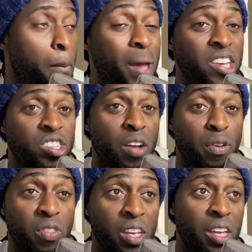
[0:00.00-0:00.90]
based off
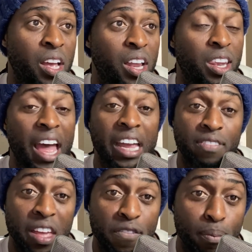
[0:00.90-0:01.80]
of the lack of
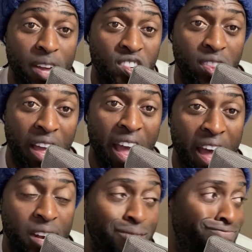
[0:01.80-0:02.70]
information they
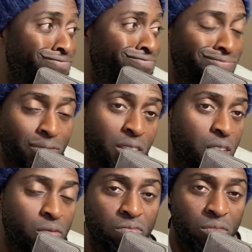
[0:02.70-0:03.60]
had,
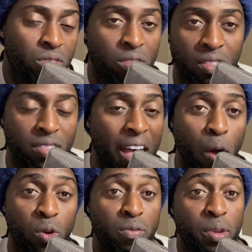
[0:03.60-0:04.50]

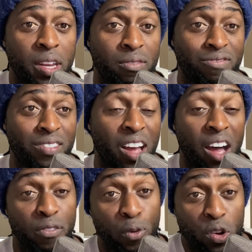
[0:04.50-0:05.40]
that would have been
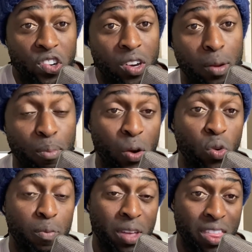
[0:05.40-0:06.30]
unfortunate, that it
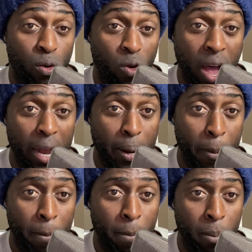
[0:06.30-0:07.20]
would have been their right.
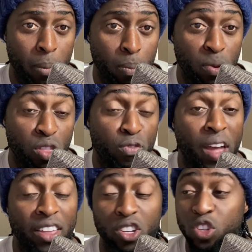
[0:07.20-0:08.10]
But the
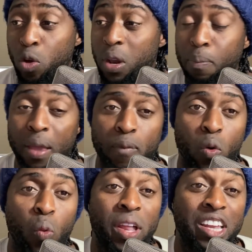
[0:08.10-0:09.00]
fact that so many people
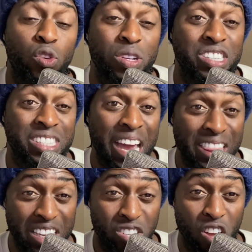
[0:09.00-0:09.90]
were willing to incite
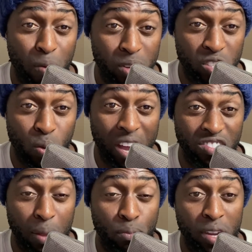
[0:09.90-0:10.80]
these governments to
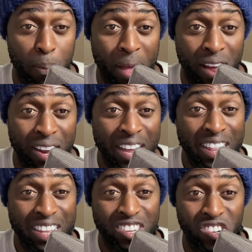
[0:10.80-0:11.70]
actually bring about
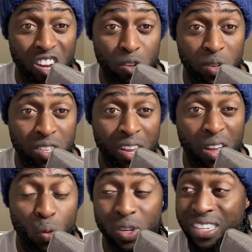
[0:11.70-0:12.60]
these judgments
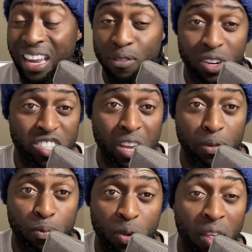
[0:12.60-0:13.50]
was never
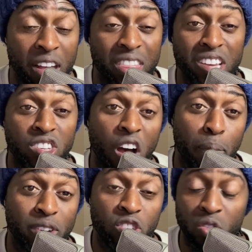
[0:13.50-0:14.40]
acceptable. These
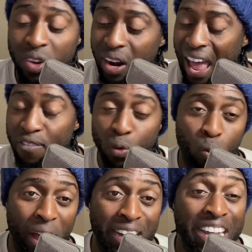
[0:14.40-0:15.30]
governments do not have the
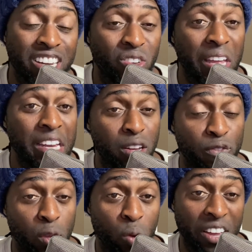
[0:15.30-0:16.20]
right to
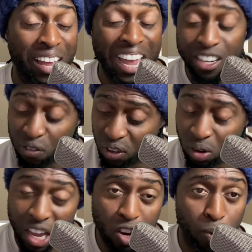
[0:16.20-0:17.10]

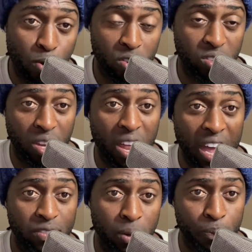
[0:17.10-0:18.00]
interfere in your personal
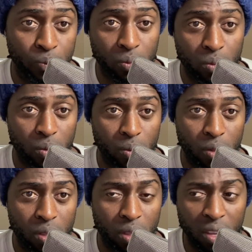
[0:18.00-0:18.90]
lives.
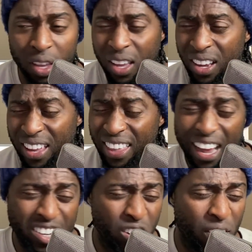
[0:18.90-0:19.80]
Like, the
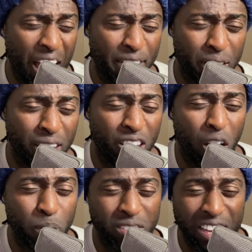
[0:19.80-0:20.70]
idea of having
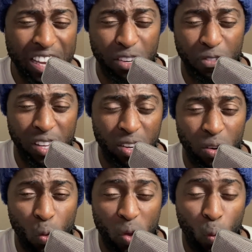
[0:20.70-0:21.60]
governments interfere
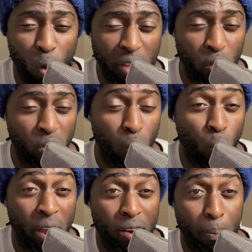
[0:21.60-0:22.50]
with what you can
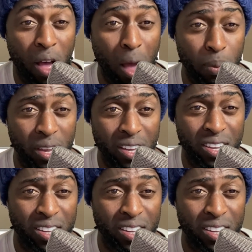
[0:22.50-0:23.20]
wear in public,